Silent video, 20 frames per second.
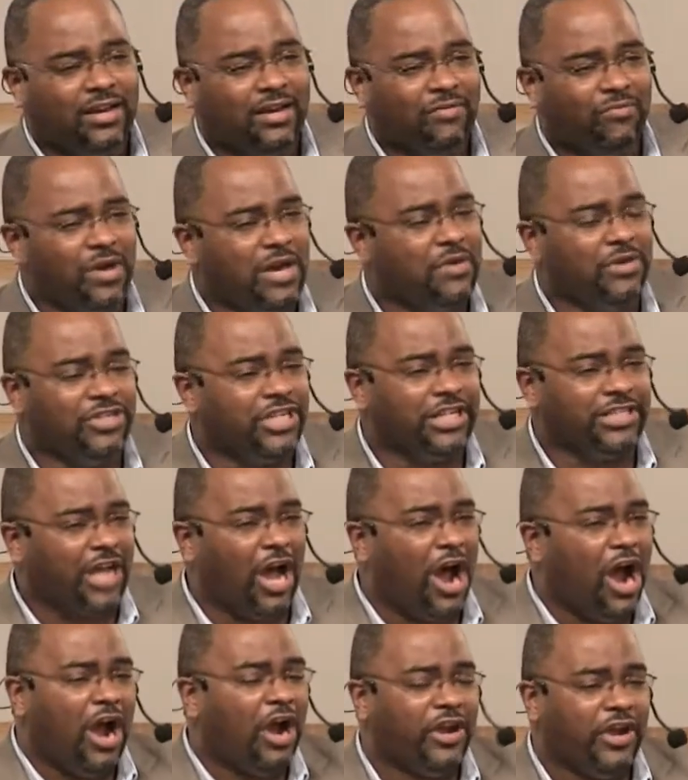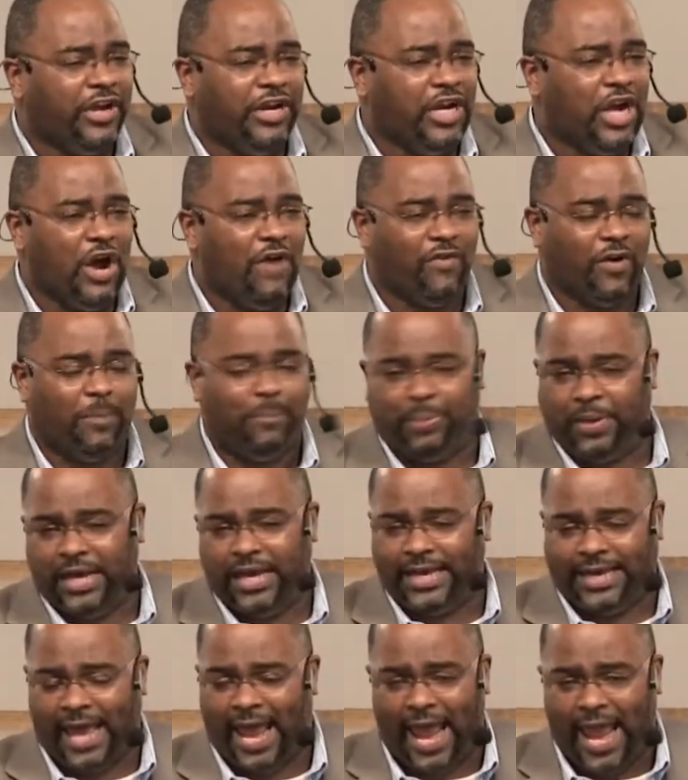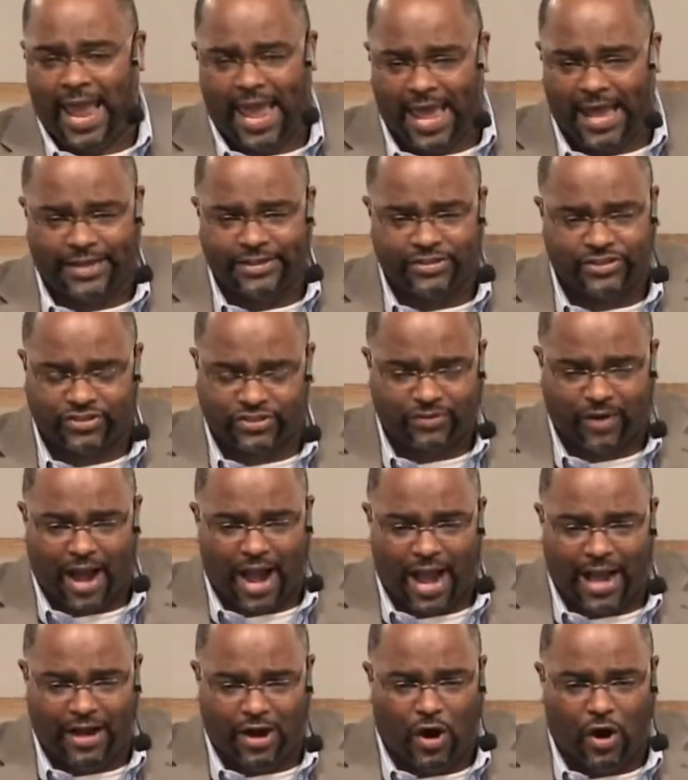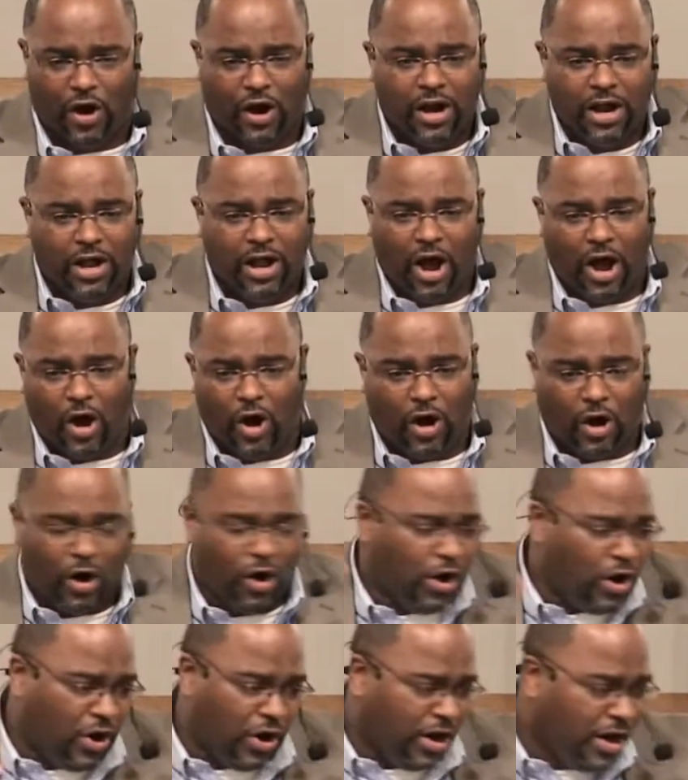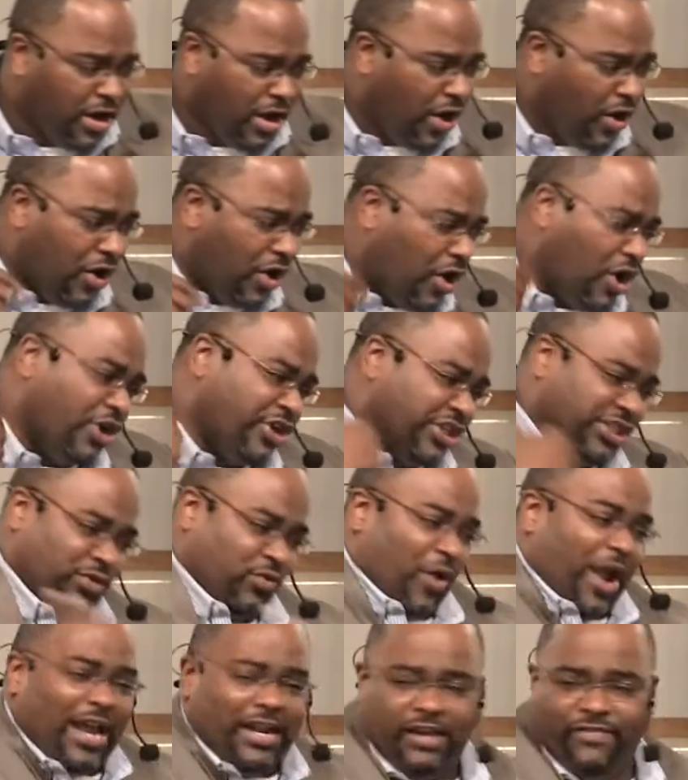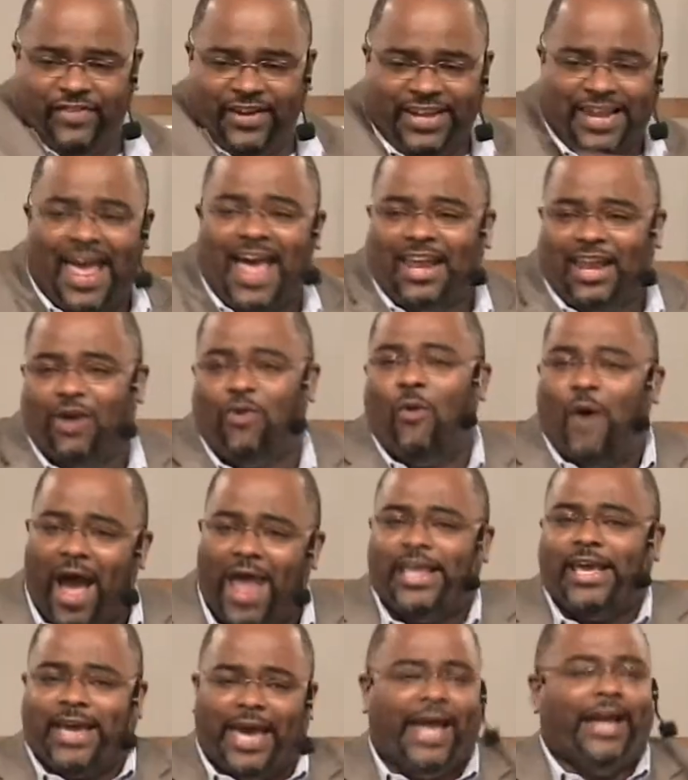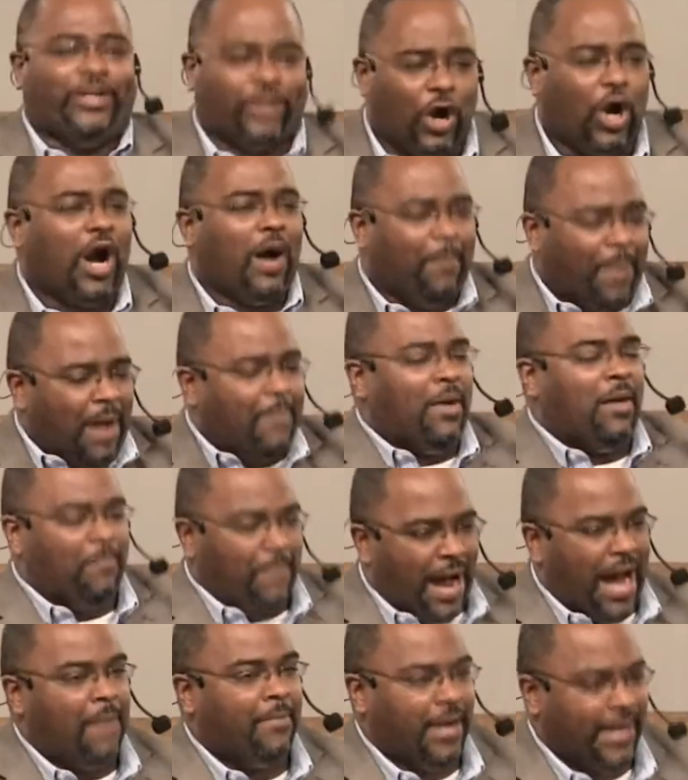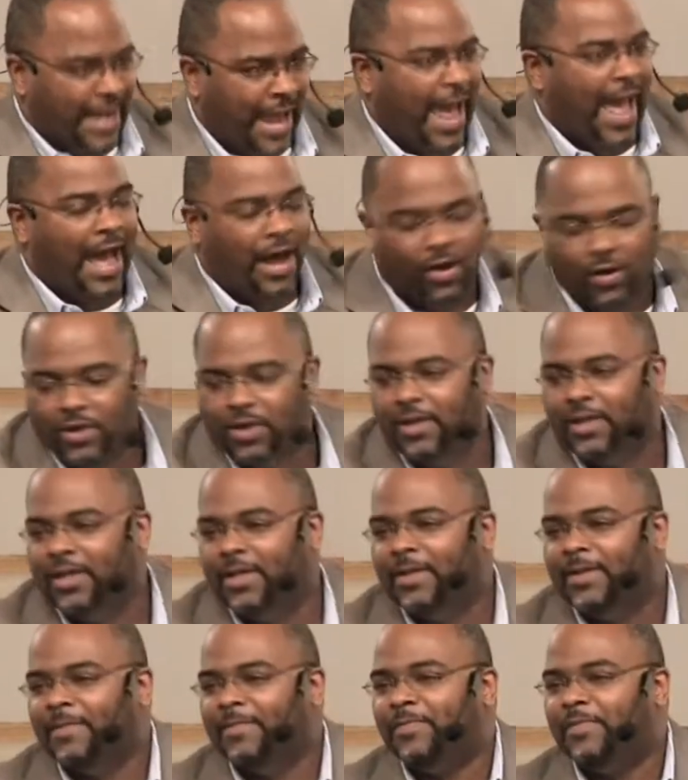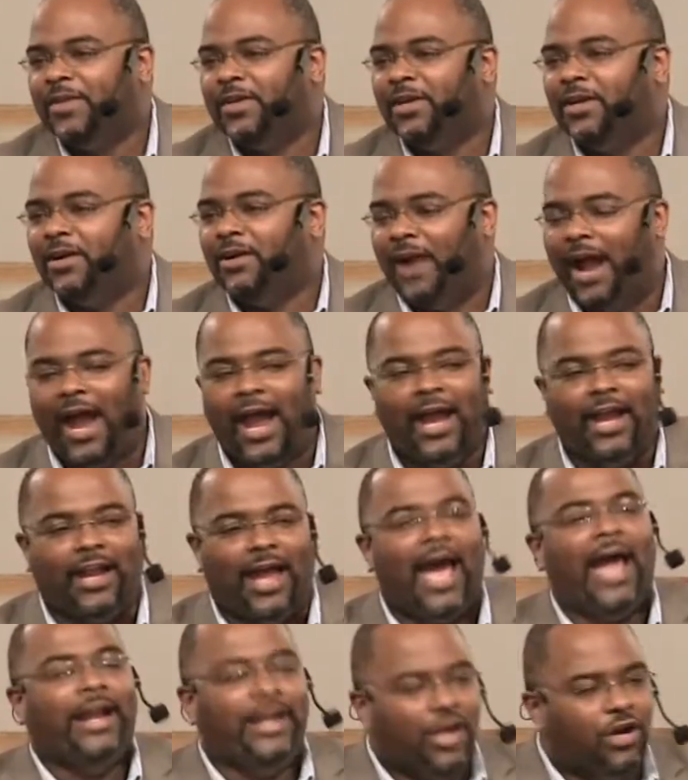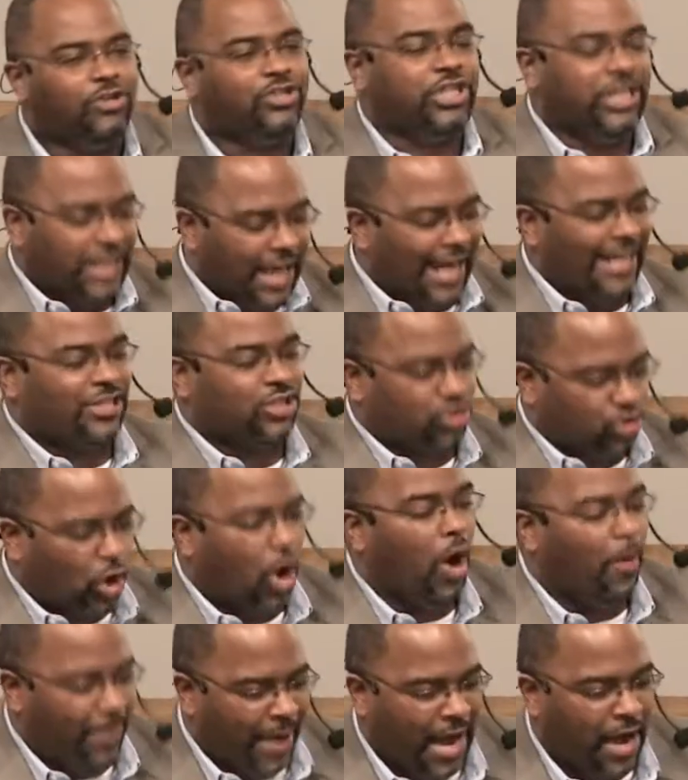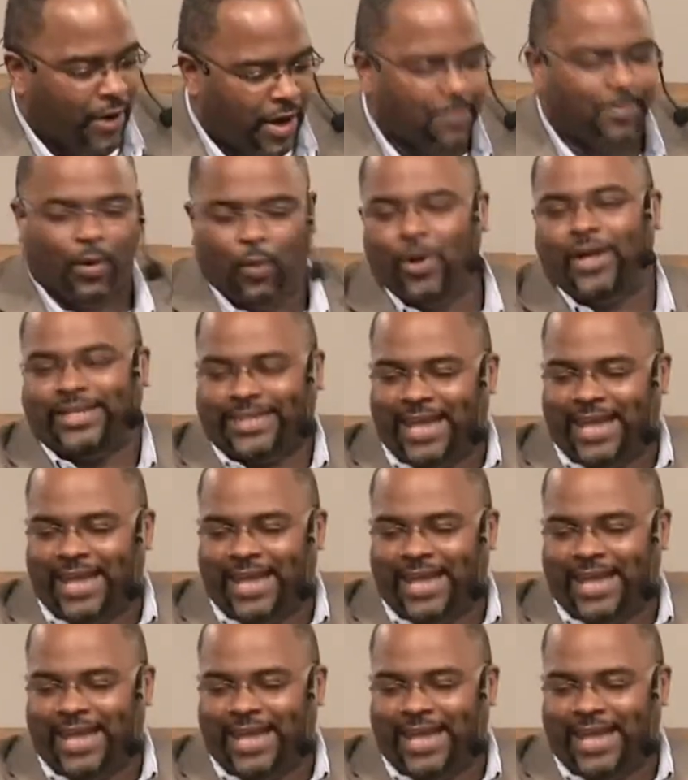We was just arguing over pecans, right? Or just regular vanilla. Why you gotta talk about my mama now? Right? I know she likes strawberry, but what